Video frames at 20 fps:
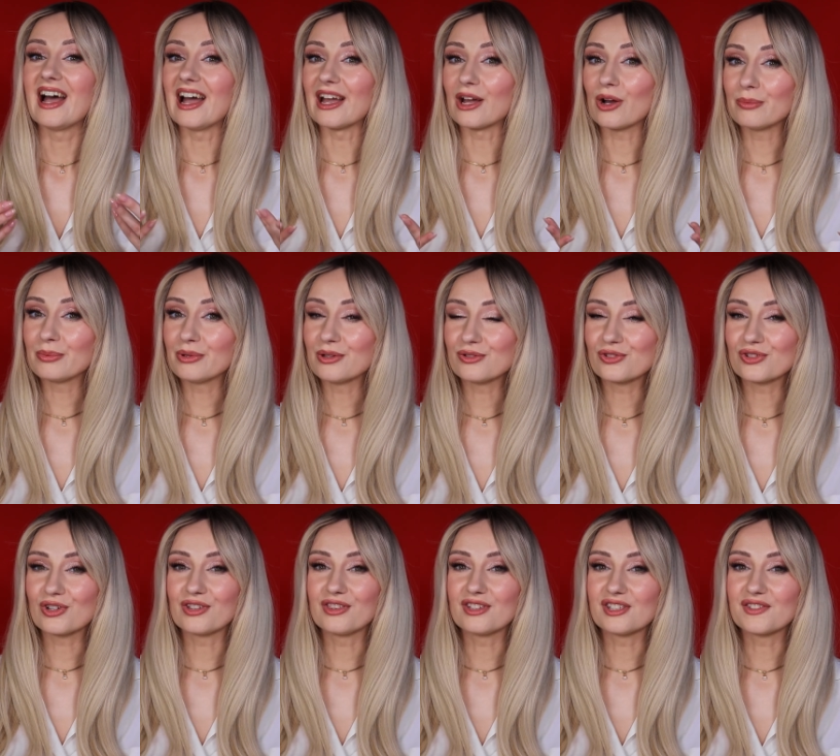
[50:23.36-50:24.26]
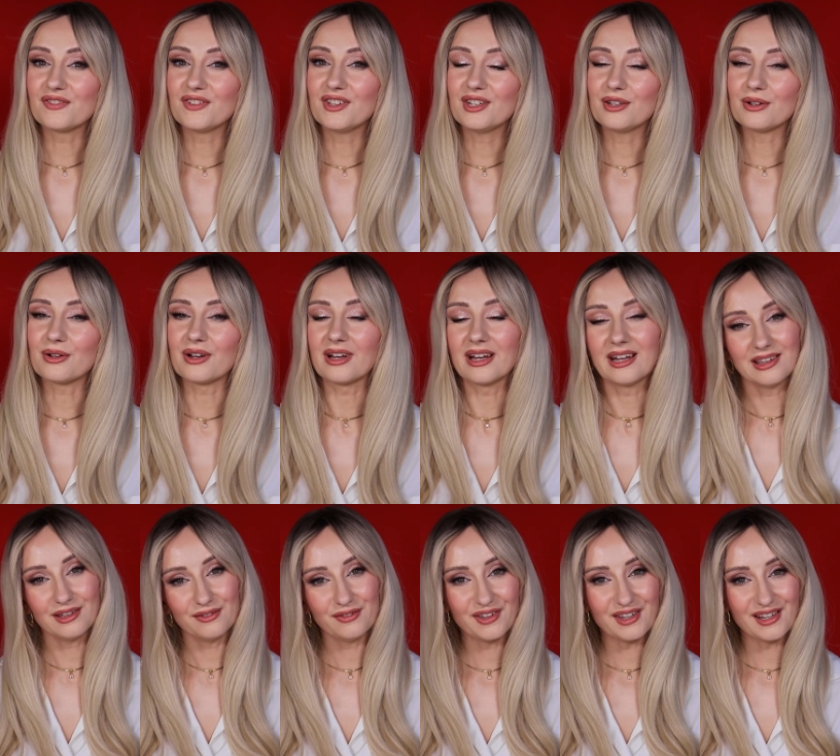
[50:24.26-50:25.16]
I hope you enjoyed this video,
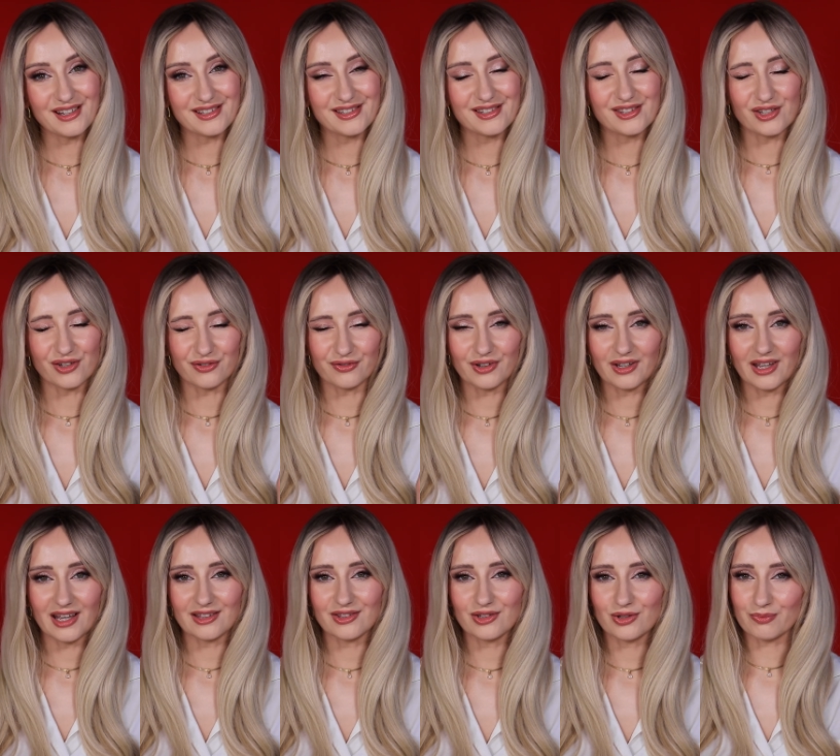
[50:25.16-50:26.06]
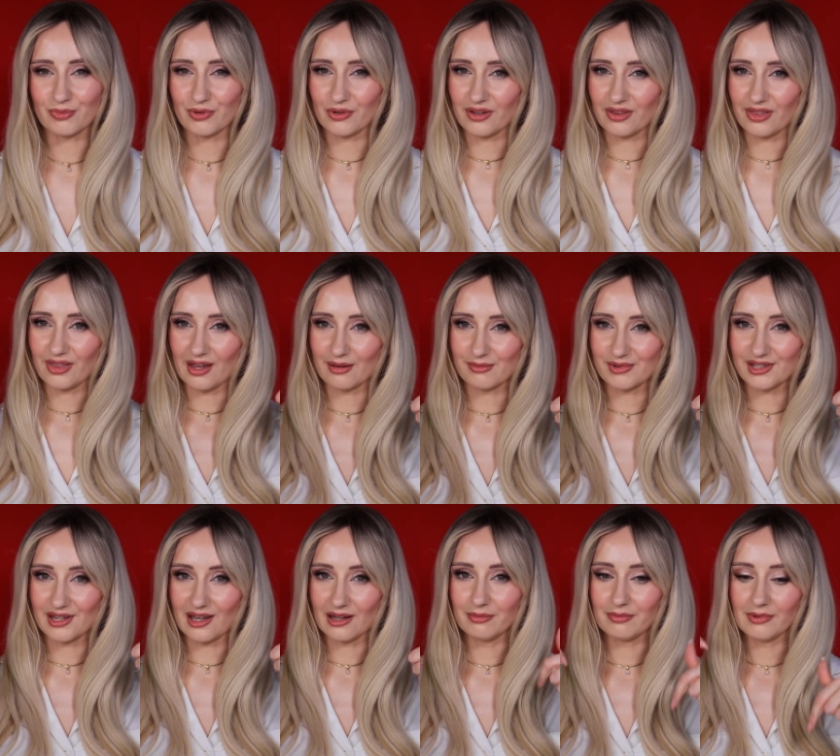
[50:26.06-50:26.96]
and if yes, don't forget to put a
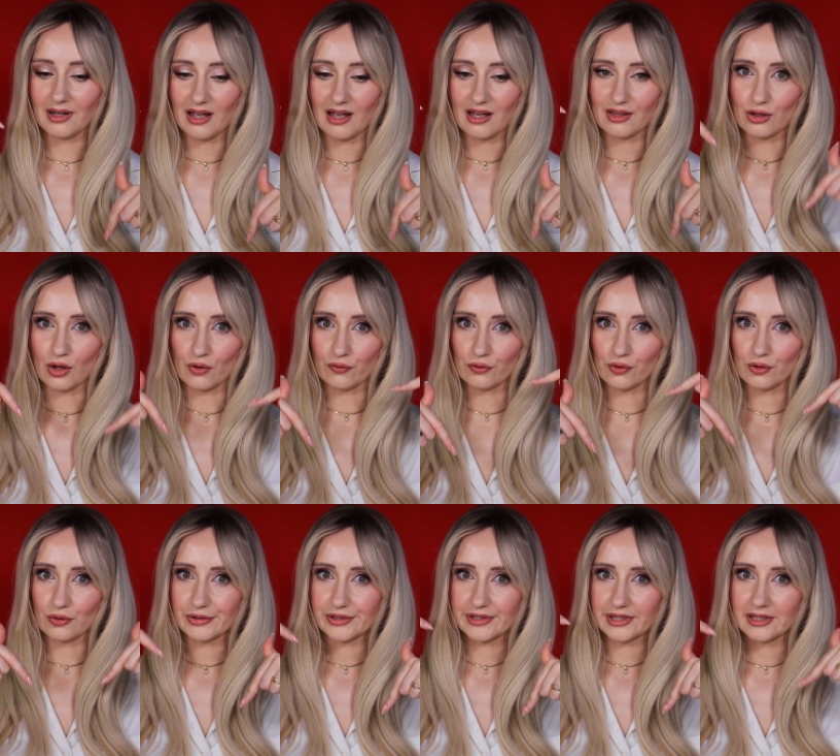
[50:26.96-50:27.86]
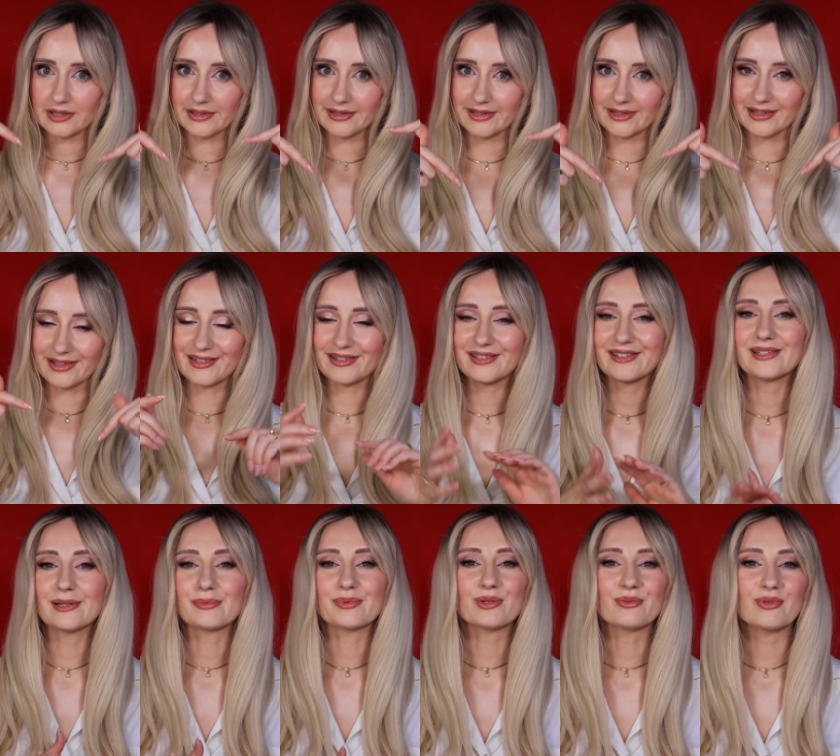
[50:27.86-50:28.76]
thumbs up and of course consider
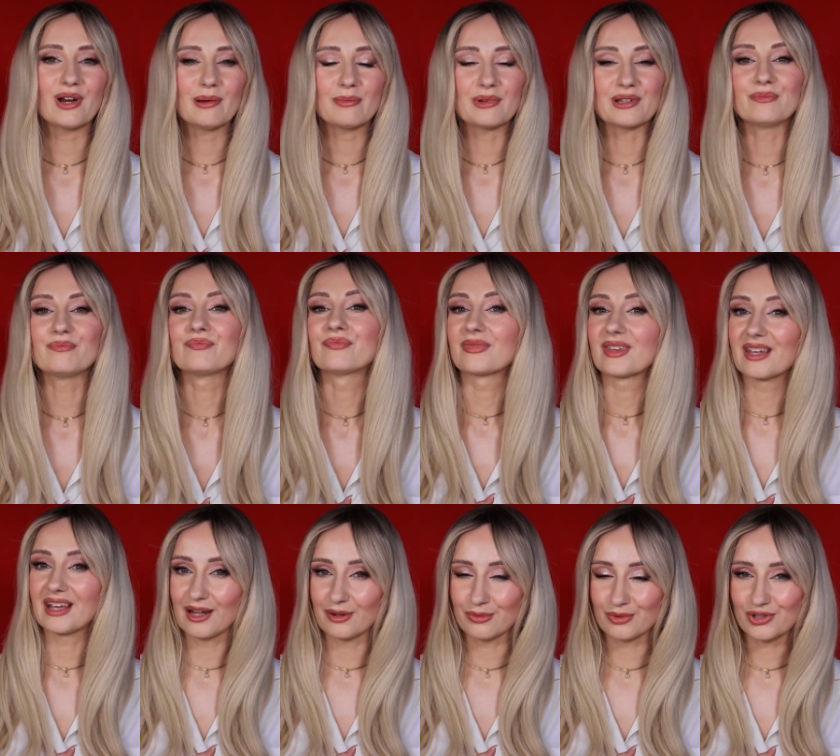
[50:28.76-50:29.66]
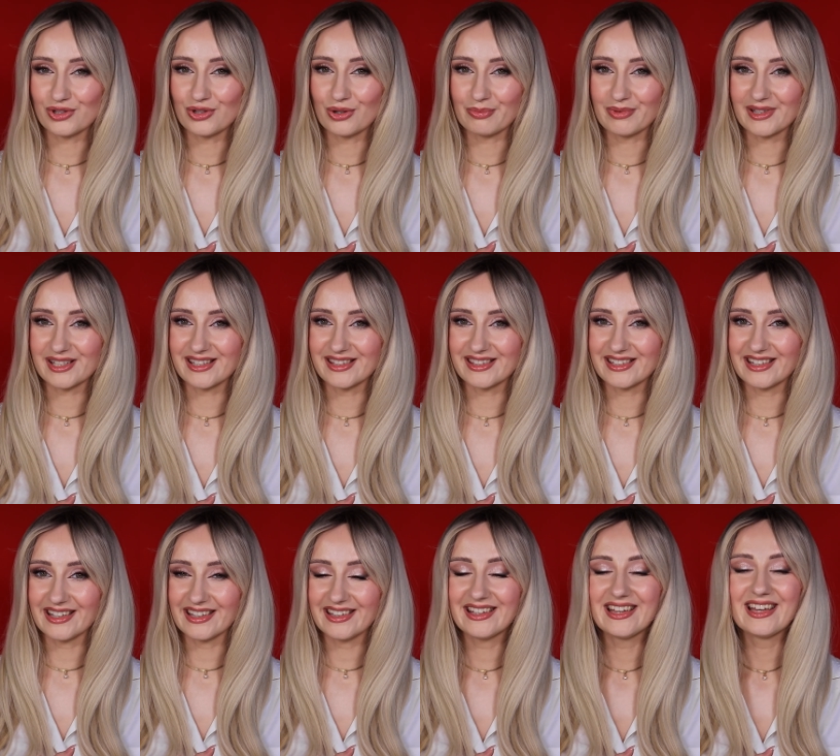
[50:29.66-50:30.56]
subscribing. I wish you a pleasant
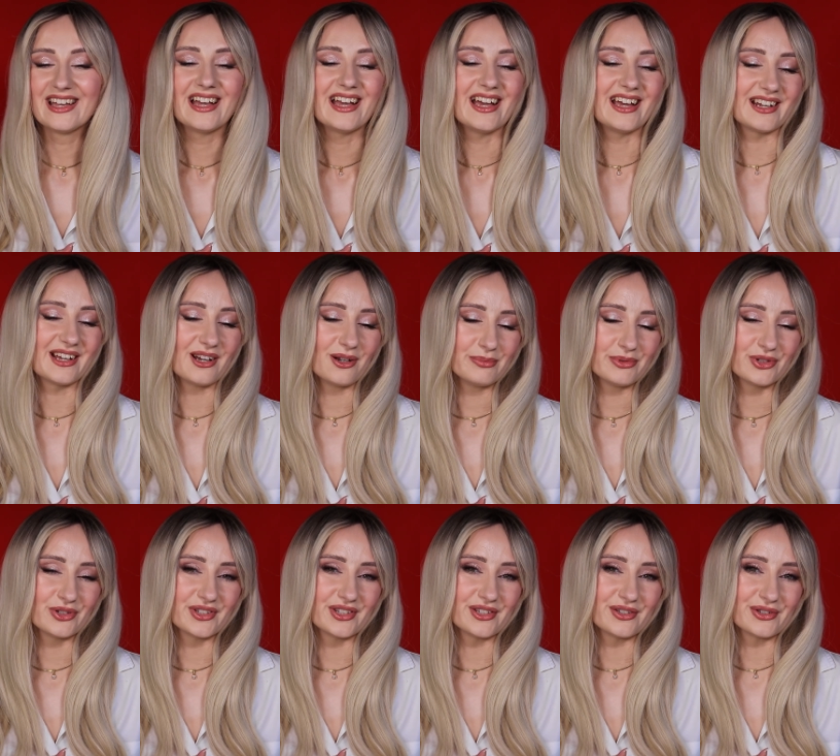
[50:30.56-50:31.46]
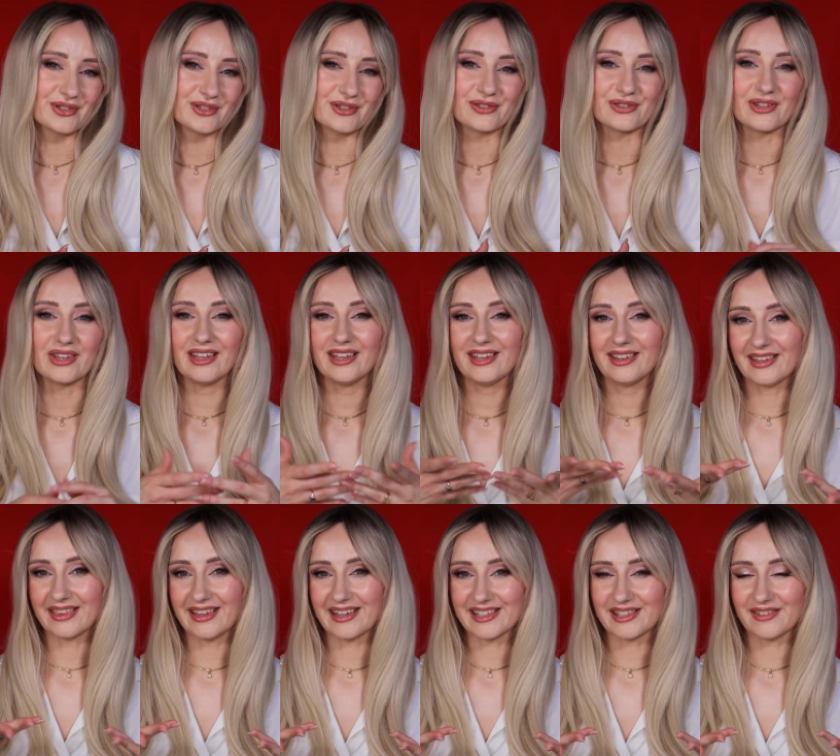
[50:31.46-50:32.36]
day, and I hope to see you soon
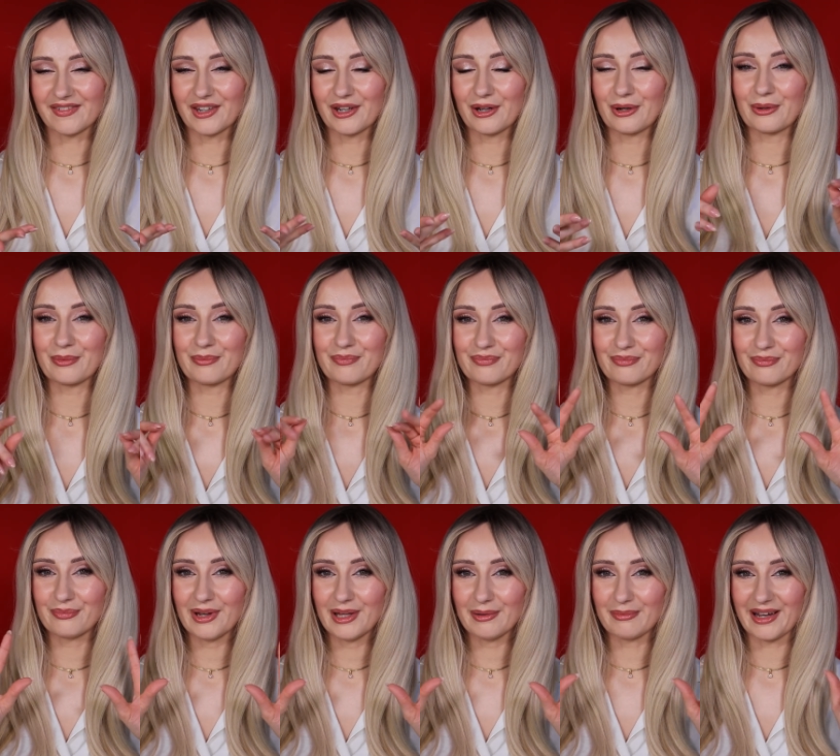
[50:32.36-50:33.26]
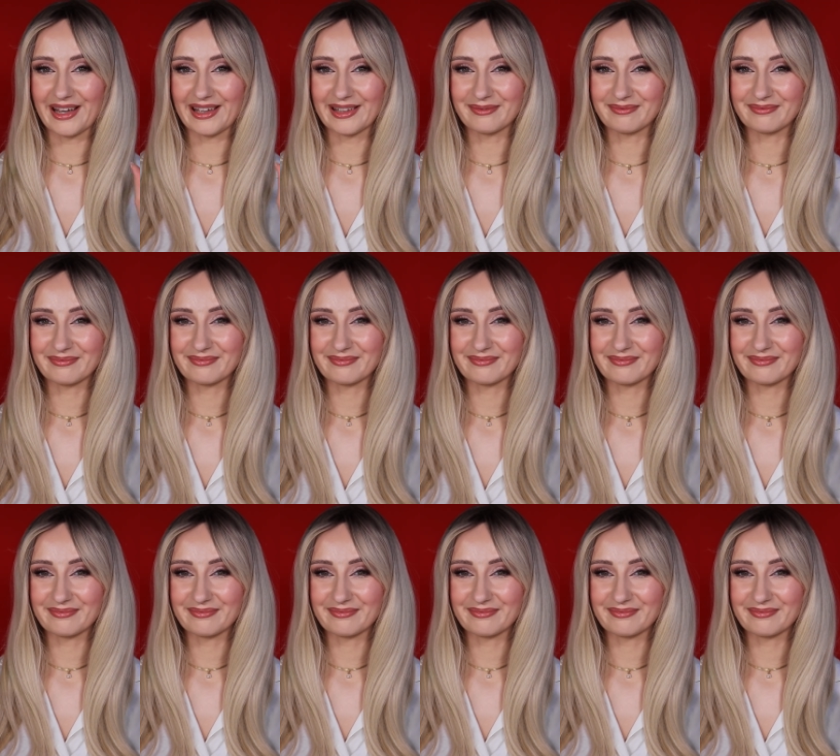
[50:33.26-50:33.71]
in the next video. Bye bye.